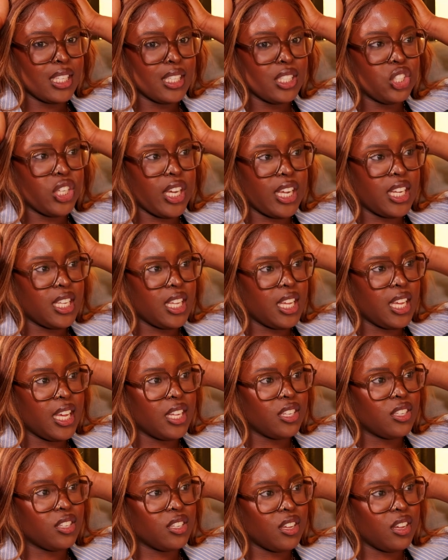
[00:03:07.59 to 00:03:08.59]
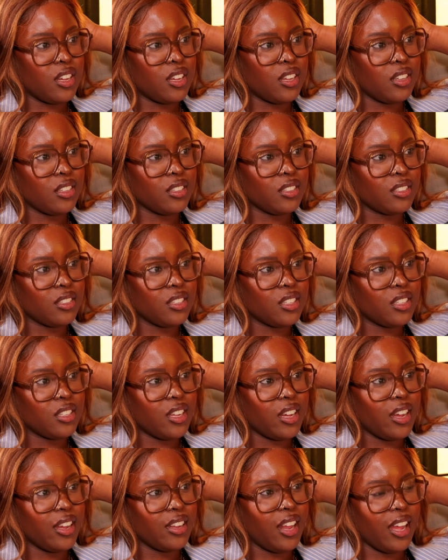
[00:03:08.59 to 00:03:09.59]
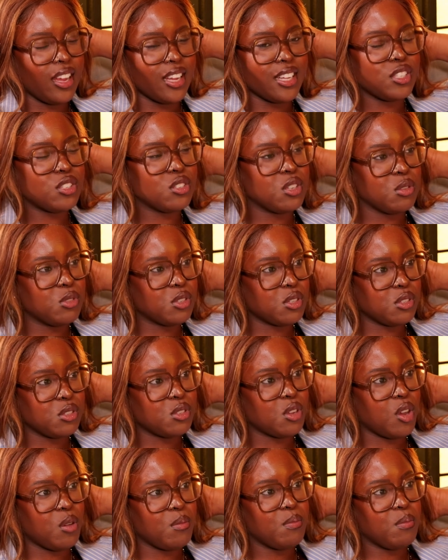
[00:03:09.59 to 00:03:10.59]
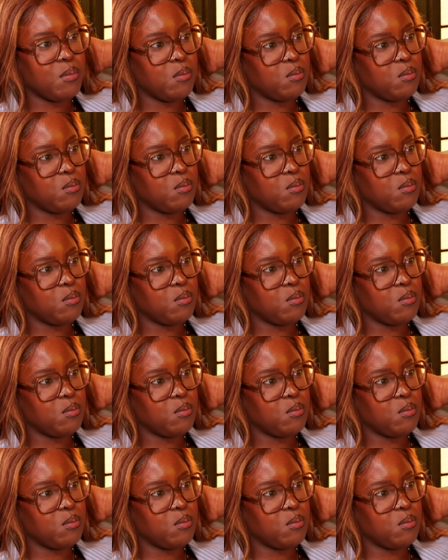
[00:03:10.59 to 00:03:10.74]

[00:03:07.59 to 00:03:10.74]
JDE to like his song was on Top